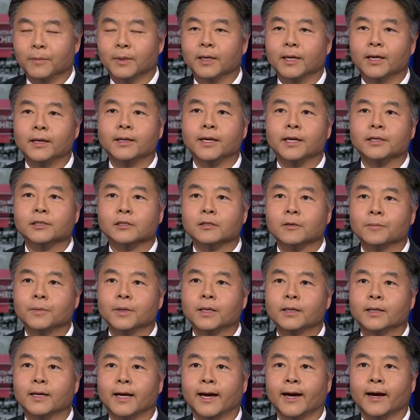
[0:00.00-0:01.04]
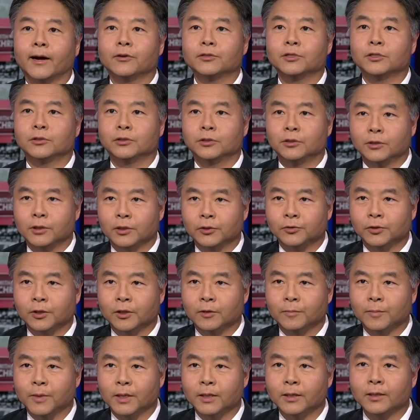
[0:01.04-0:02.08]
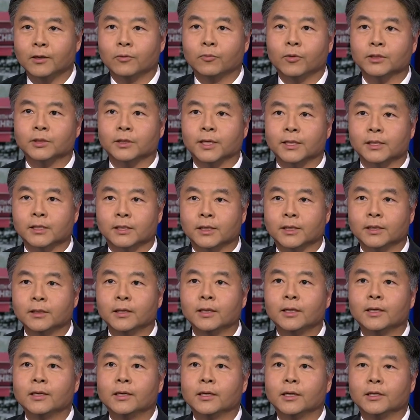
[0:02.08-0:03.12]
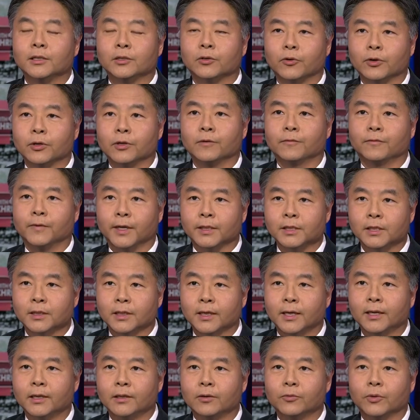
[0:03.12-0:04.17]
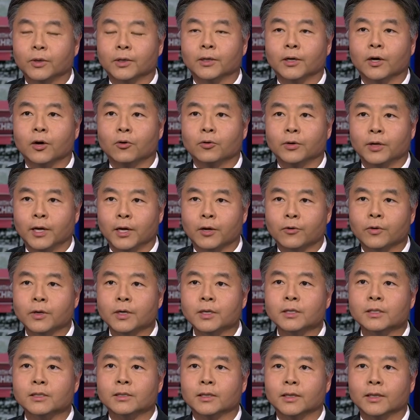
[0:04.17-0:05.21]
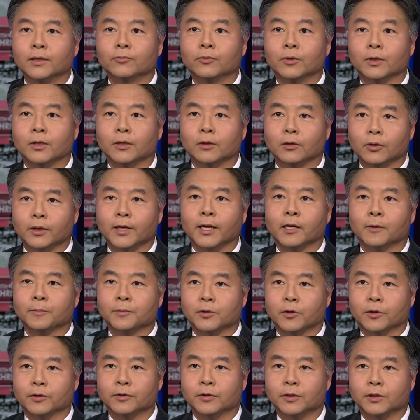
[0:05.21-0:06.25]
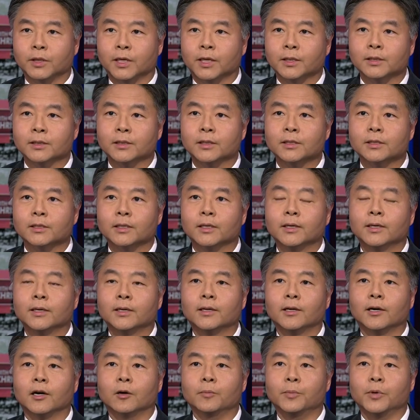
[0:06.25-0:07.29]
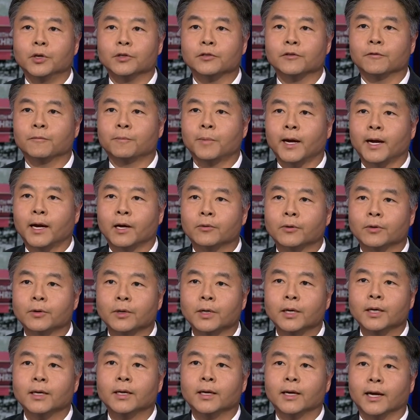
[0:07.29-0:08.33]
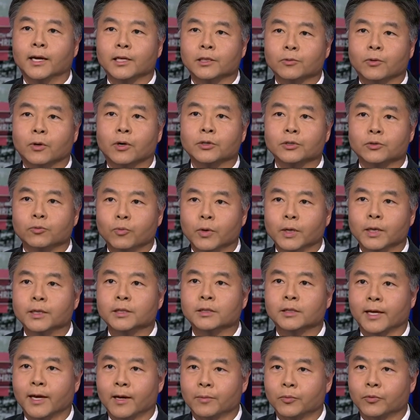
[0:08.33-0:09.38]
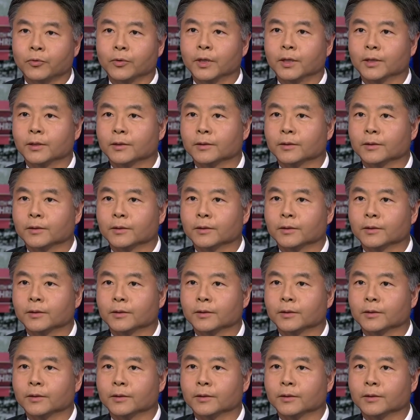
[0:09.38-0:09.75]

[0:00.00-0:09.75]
And that's something the House Judiciary Committee, in which I sit, is going to investigate. We're going to hold hearings, and we're going to look at obstruction of justice, abuse of power, as well as witness tampering.